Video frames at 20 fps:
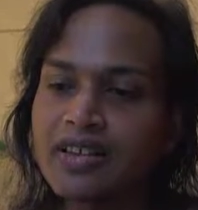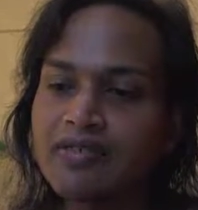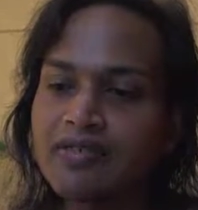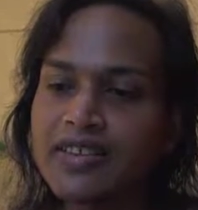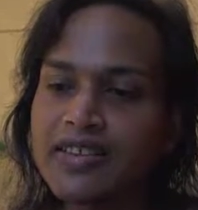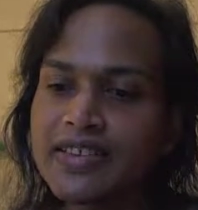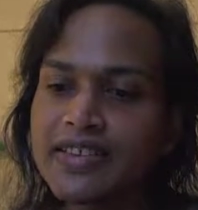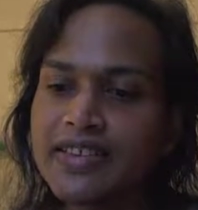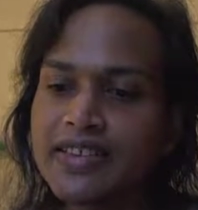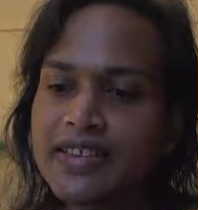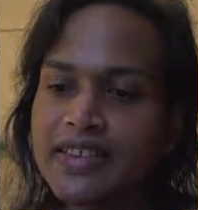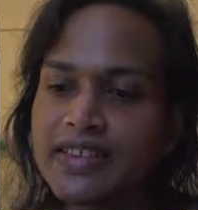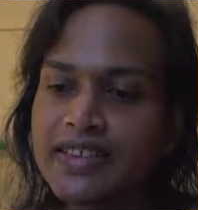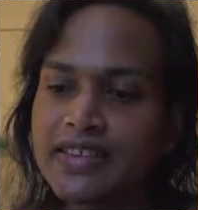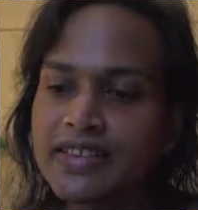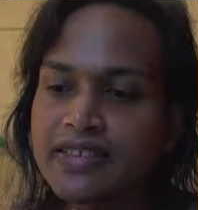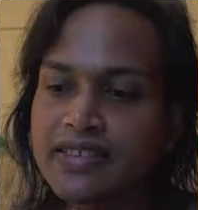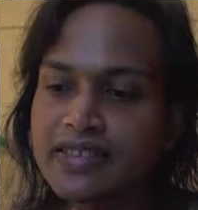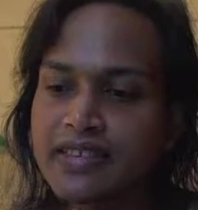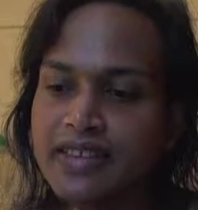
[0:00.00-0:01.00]
with
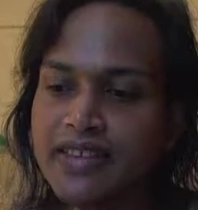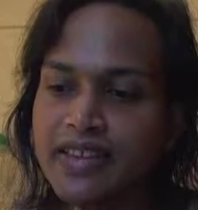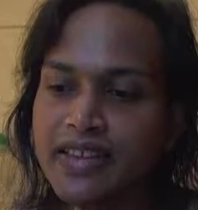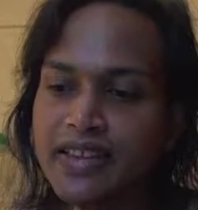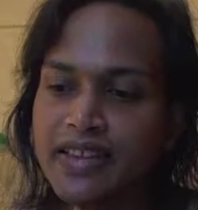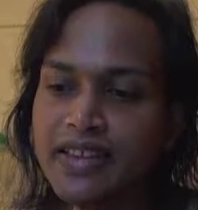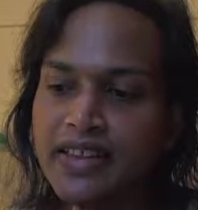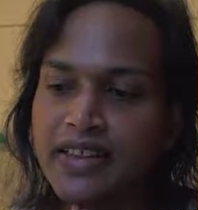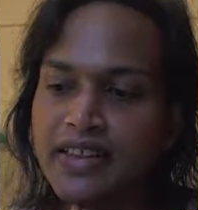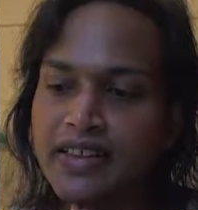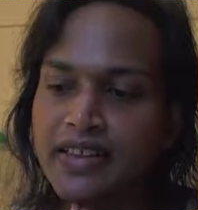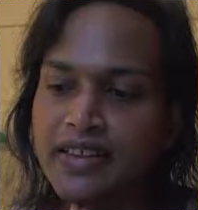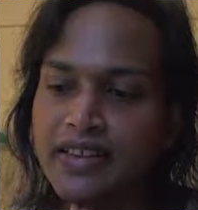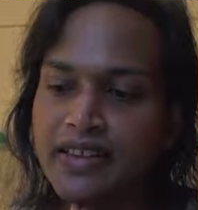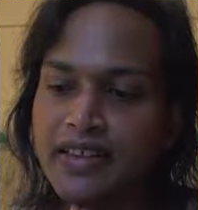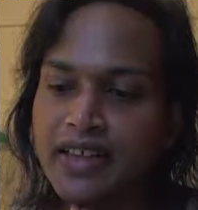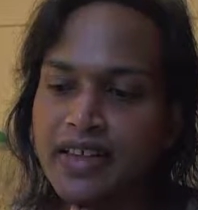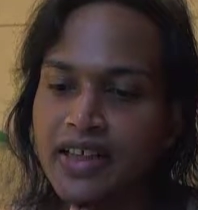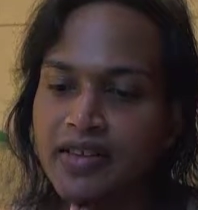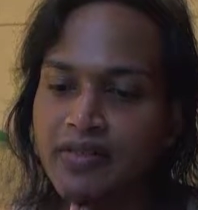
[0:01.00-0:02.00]
Centrelink,
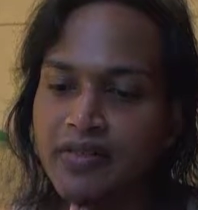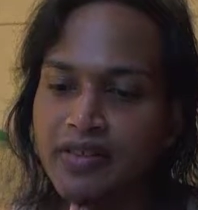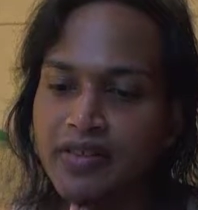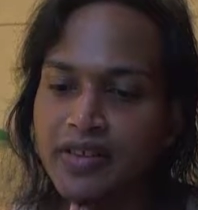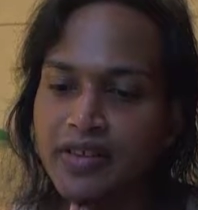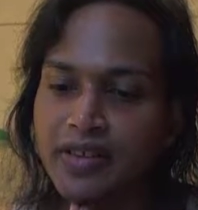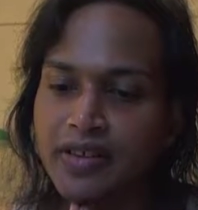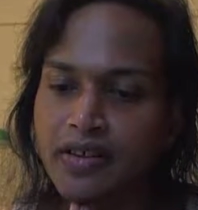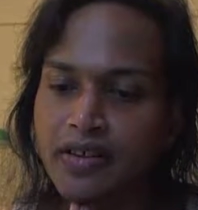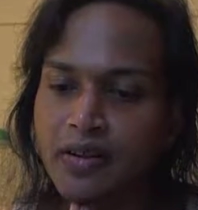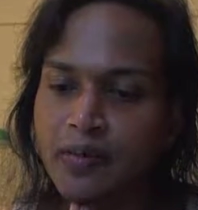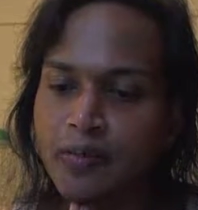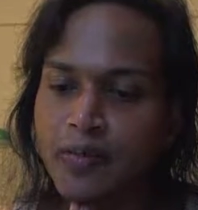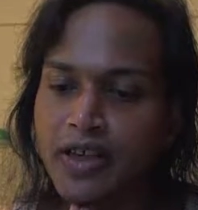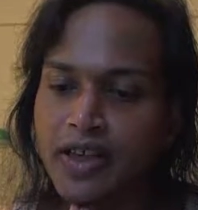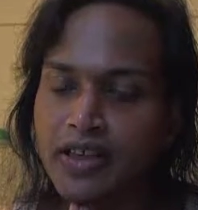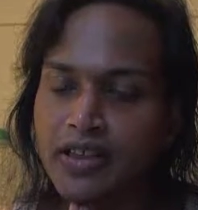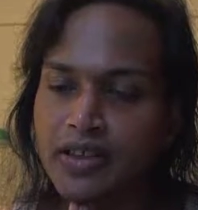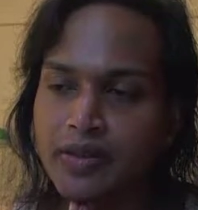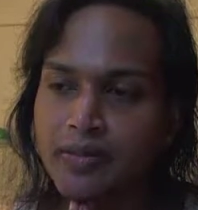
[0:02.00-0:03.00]
and they haven't really gone
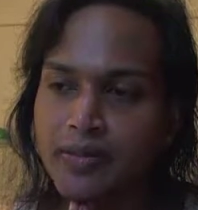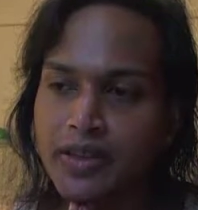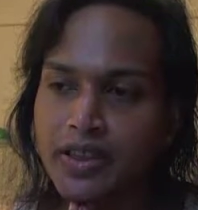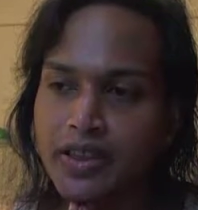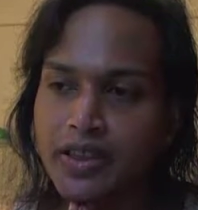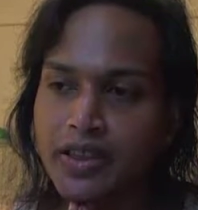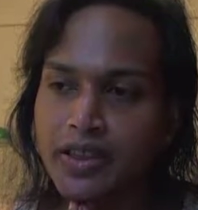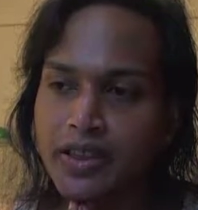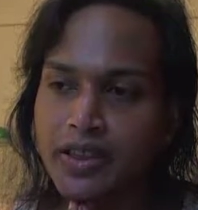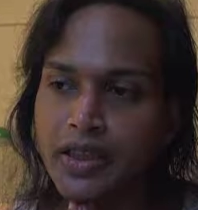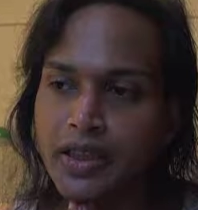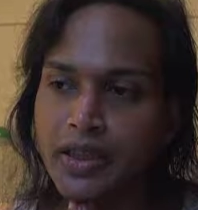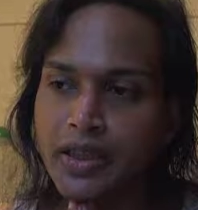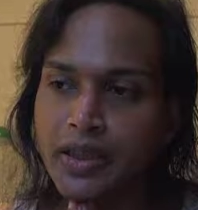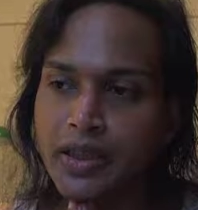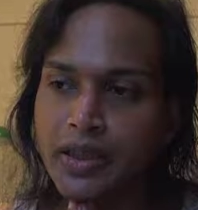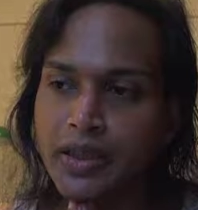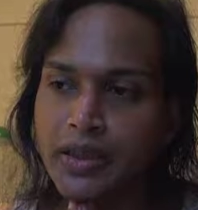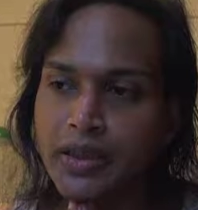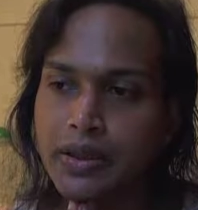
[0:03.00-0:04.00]
back to me.
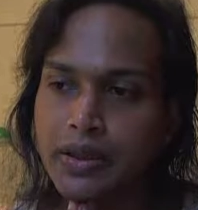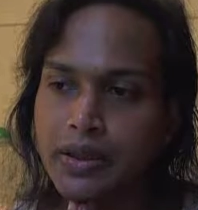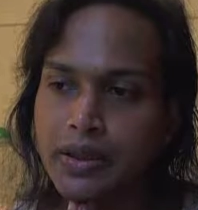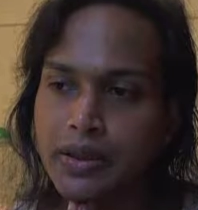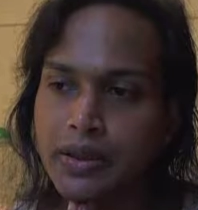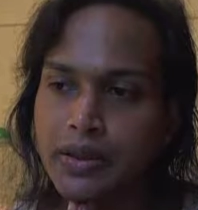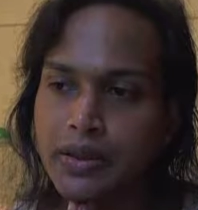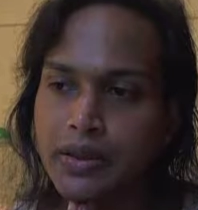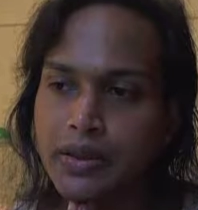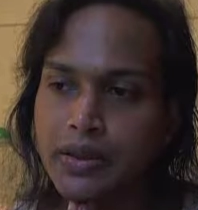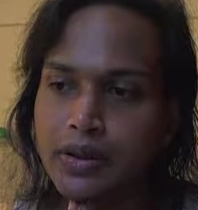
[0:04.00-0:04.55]
And